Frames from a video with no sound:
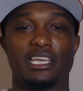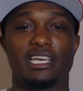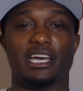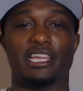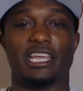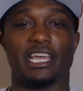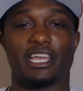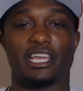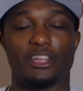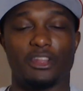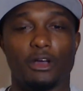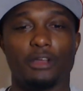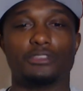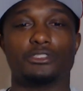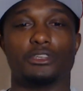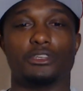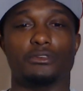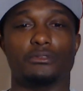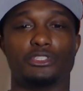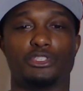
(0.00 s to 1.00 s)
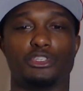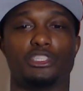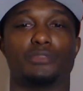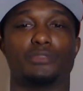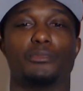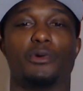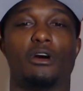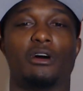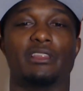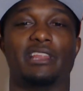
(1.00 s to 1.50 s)
that can also shoot the
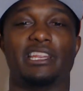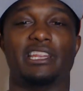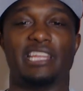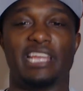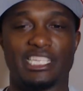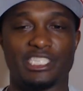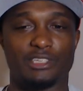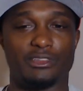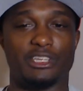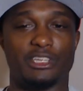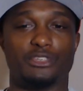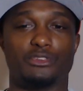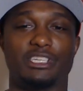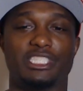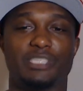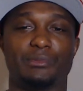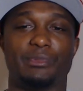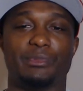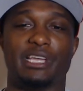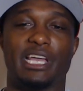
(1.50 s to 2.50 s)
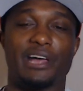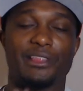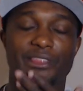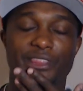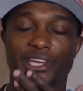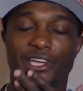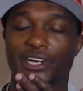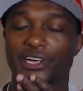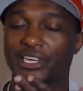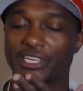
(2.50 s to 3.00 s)
ball, that D'Antoni trusts to be out
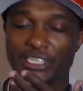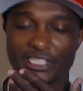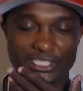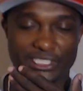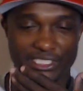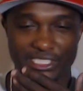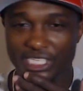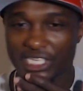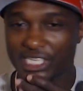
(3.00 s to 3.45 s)
there. Because